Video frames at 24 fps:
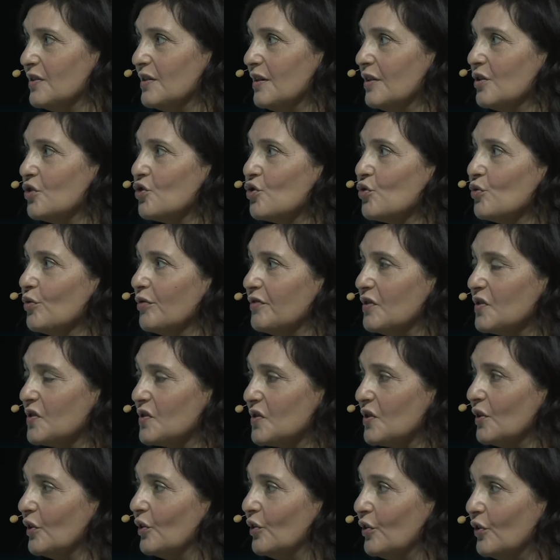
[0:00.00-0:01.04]
the issue of
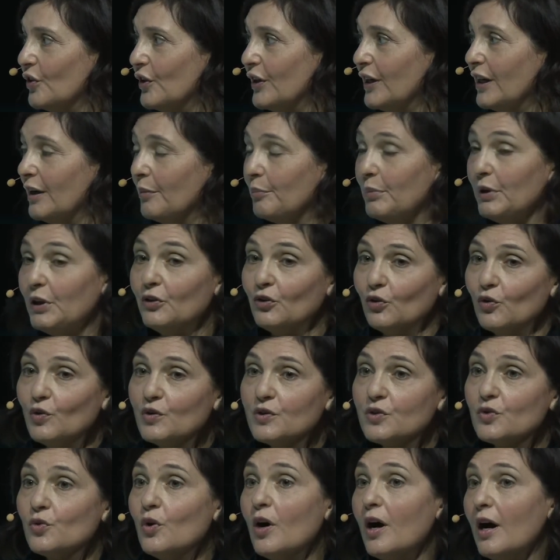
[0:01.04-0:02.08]
distant learning, but it
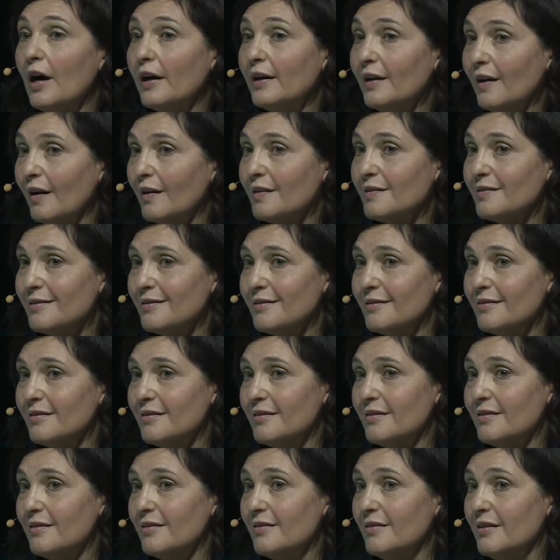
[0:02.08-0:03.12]
also
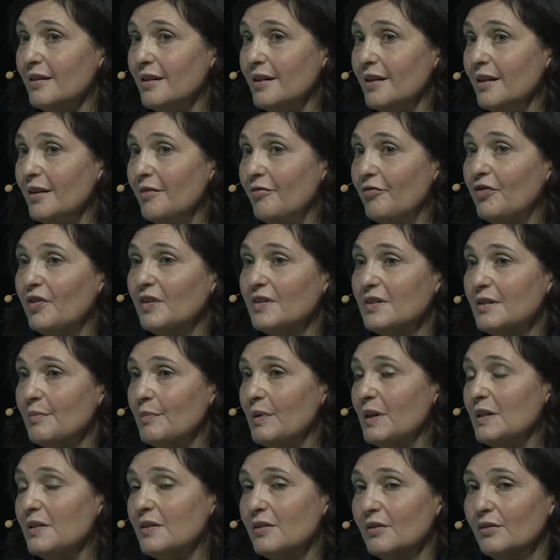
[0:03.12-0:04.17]
highlighted the
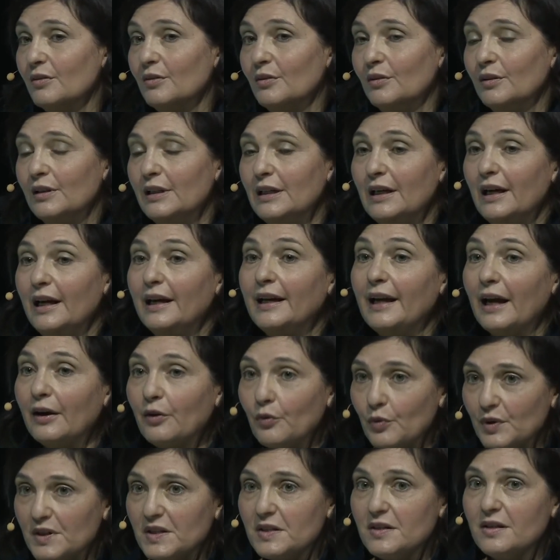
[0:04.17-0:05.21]
fundamental
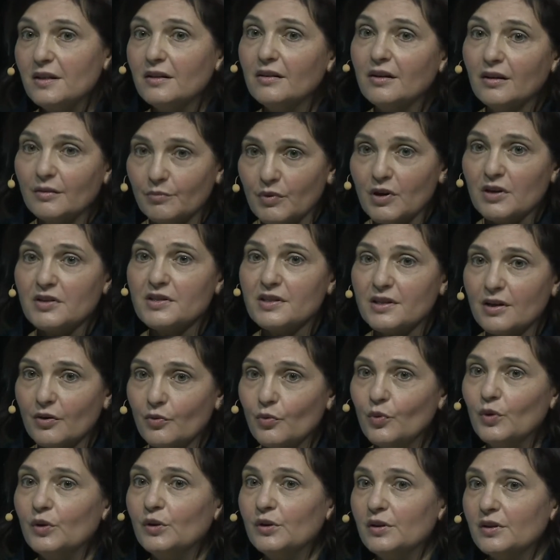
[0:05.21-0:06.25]
inequity that marks our
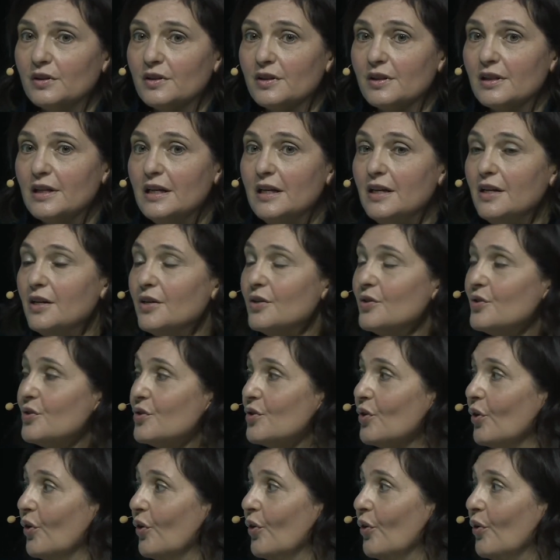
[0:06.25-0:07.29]
world.
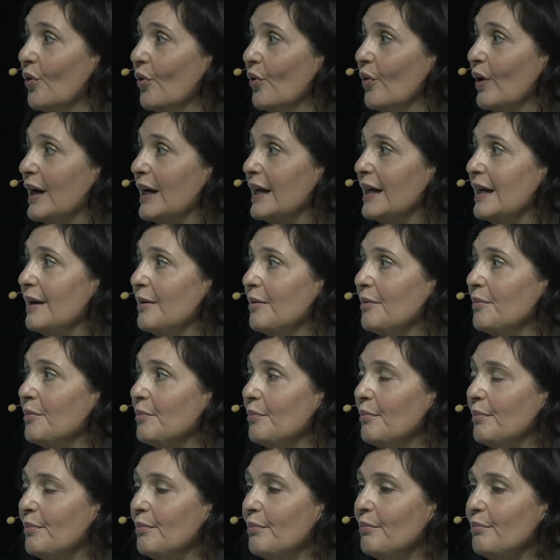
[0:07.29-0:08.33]
So
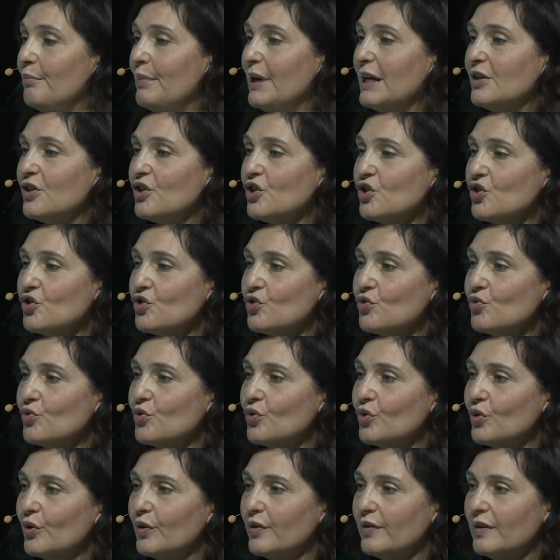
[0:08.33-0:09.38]
making
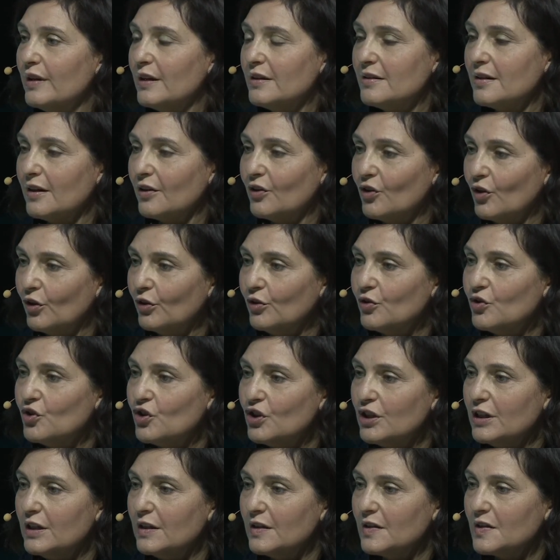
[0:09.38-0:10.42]
sure that
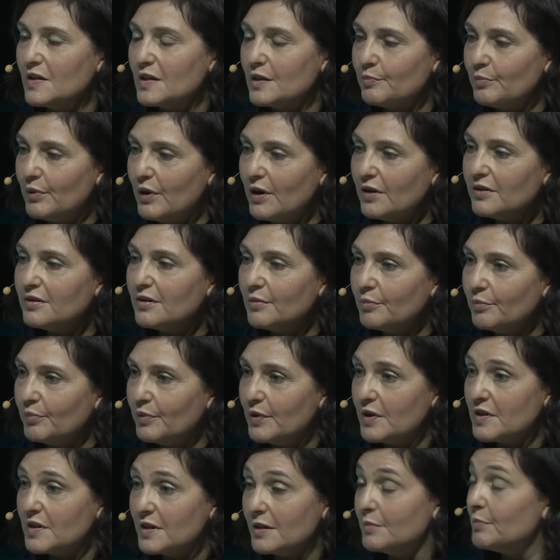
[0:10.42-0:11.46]
technology is part and
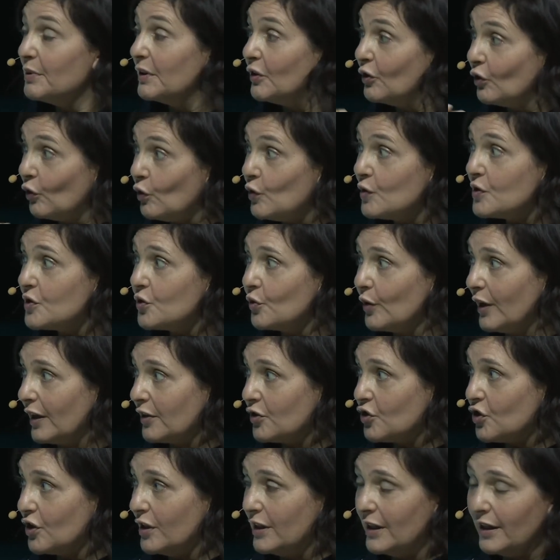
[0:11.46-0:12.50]
parcel, but it also
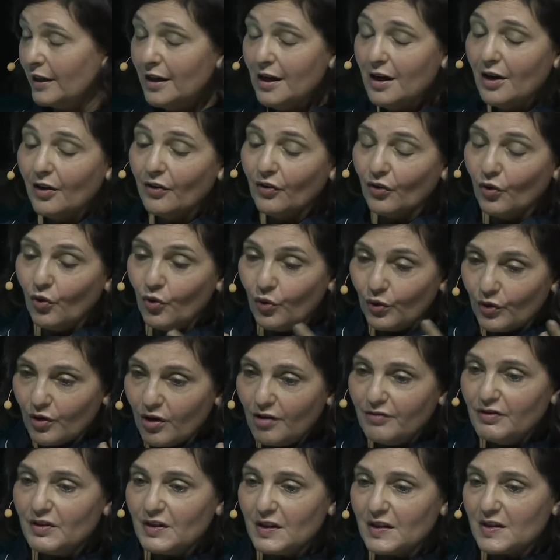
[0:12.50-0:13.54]
actually, the whole
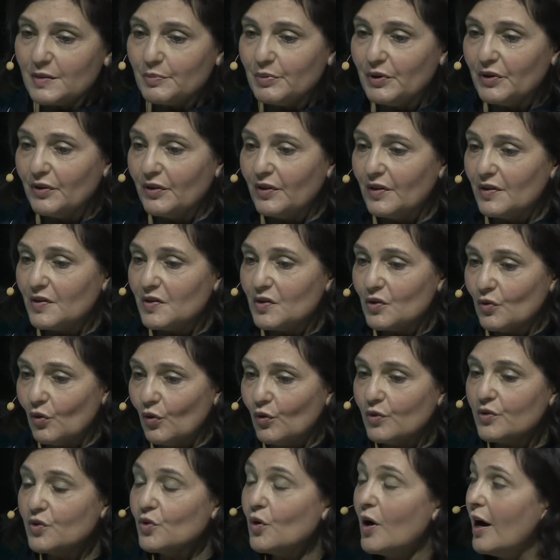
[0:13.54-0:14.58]
COVID experience
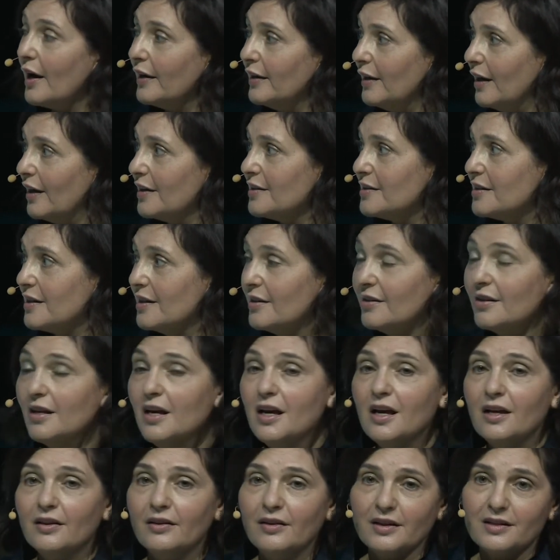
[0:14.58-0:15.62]
also highlighted
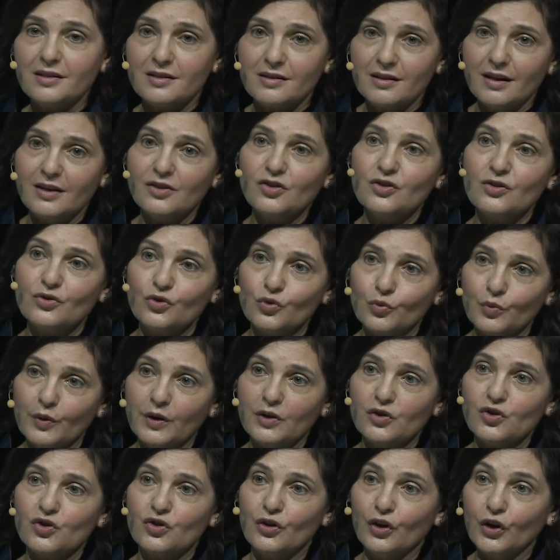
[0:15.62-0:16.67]
the extent to
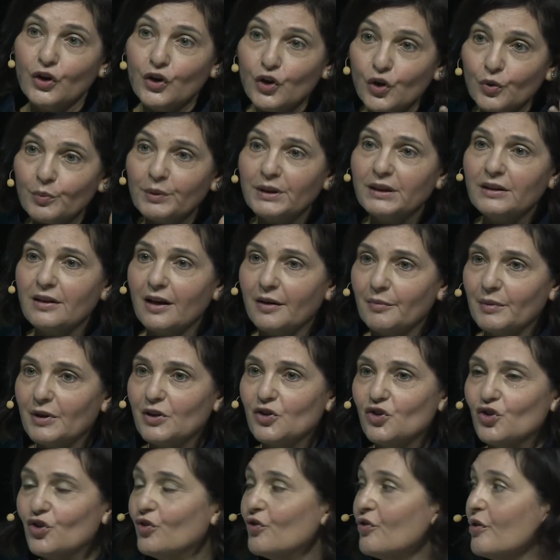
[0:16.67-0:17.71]
which the human
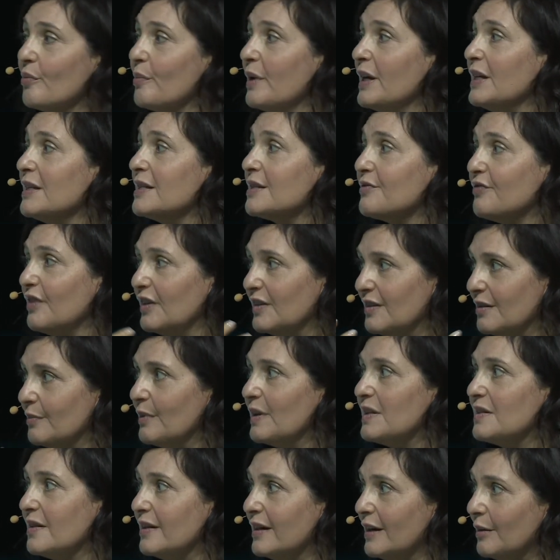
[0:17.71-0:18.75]
dimension remains
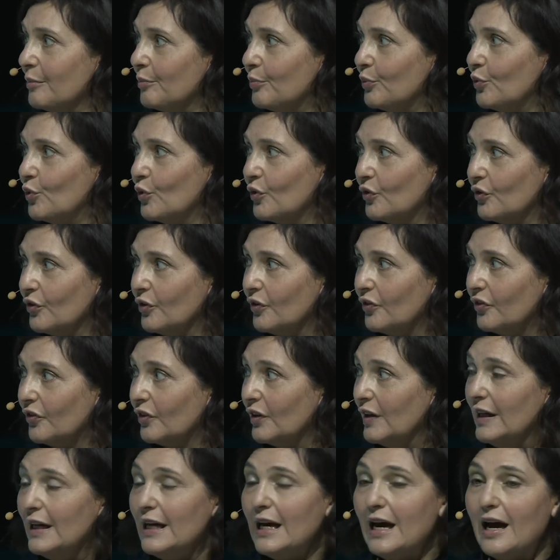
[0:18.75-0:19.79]
fundamentally important.
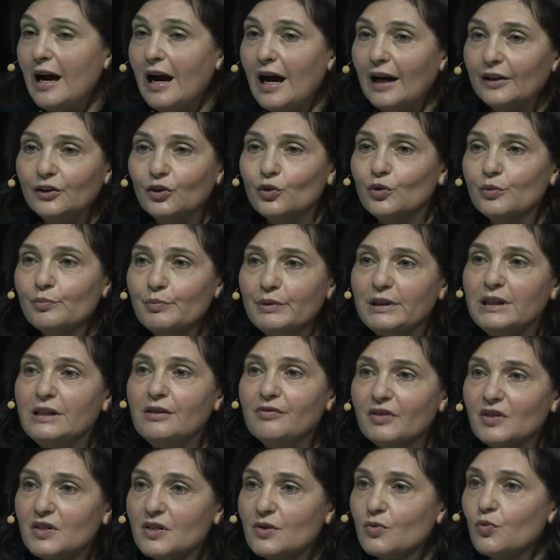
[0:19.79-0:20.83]
I don't believe
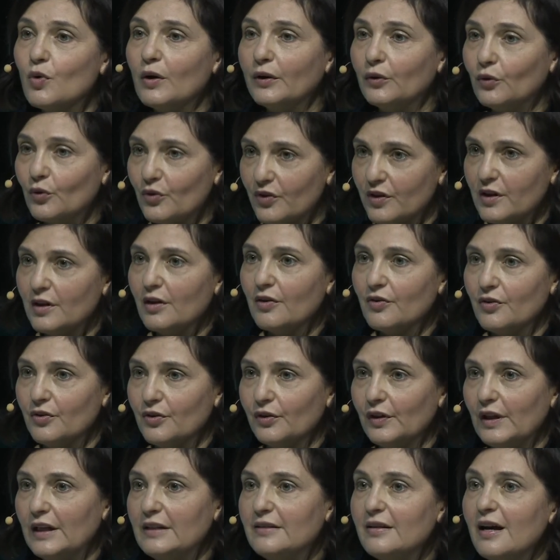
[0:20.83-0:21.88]
it's one or the other.
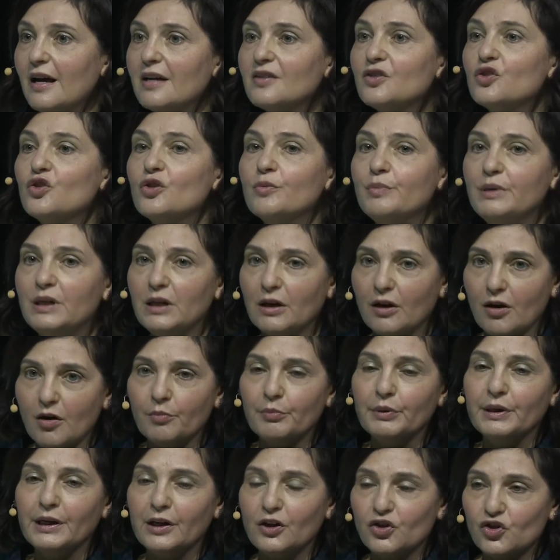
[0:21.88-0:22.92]
It has to be a
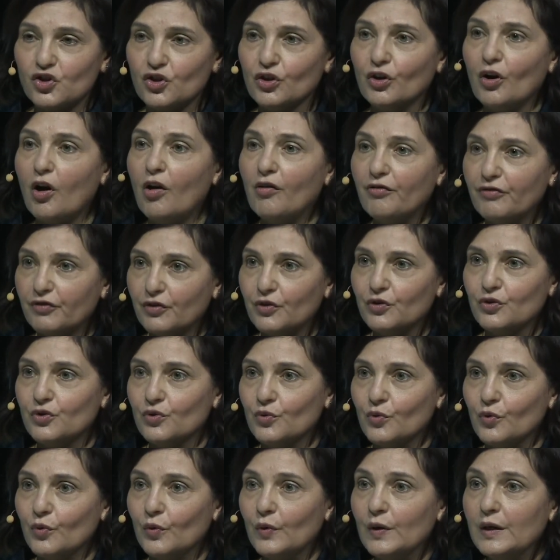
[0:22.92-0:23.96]
combination of the
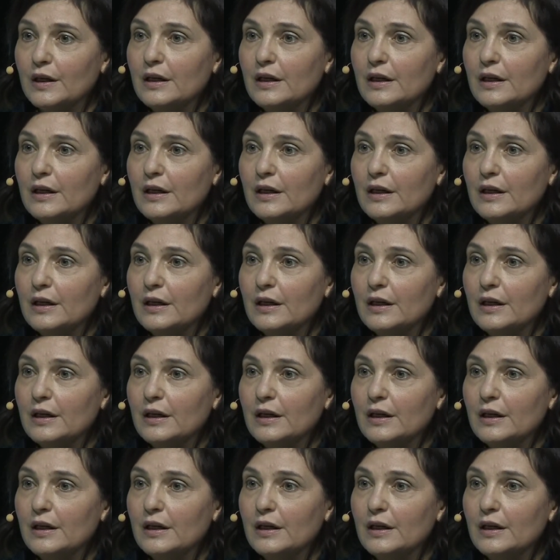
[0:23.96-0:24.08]
two.